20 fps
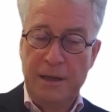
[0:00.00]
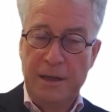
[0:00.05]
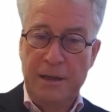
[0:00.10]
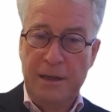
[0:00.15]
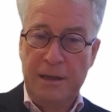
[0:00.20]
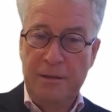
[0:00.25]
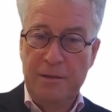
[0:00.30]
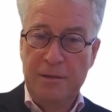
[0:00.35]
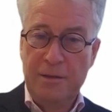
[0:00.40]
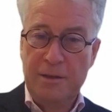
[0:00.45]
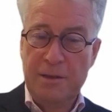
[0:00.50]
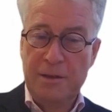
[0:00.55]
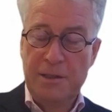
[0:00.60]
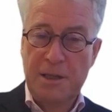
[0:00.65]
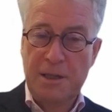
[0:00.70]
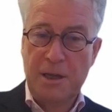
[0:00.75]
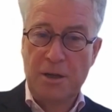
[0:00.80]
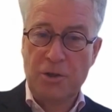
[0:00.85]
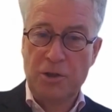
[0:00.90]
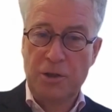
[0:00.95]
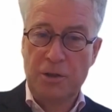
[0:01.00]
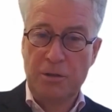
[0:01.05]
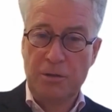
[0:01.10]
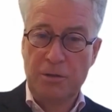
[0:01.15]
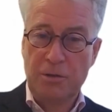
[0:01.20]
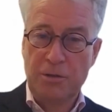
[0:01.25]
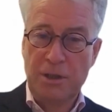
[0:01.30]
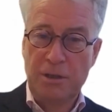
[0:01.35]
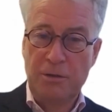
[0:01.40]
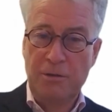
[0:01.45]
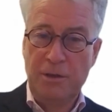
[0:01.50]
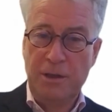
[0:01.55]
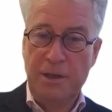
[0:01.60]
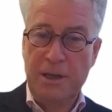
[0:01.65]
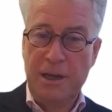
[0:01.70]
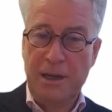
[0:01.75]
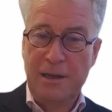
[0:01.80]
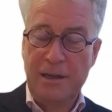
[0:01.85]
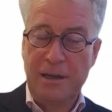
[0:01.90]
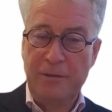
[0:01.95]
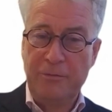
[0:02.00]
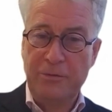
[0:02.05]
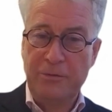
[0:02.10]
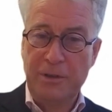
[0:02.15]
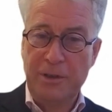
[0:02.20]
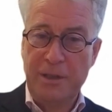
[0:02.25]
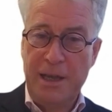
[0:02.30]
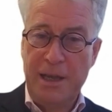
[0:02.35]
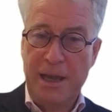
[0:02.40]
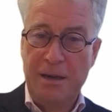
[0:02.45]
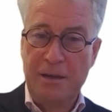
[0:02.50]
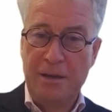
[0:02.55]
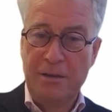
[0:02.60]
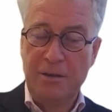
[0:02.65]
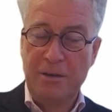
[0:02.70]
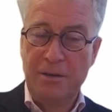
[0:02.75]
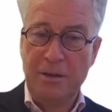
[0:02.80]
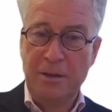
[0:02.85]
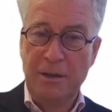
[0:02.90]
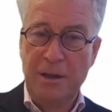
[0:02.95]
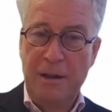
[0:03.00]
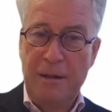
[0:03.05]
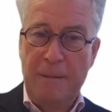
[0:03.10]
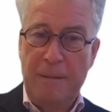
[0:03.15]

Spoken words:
in the discussion, not only Detlef at the end, that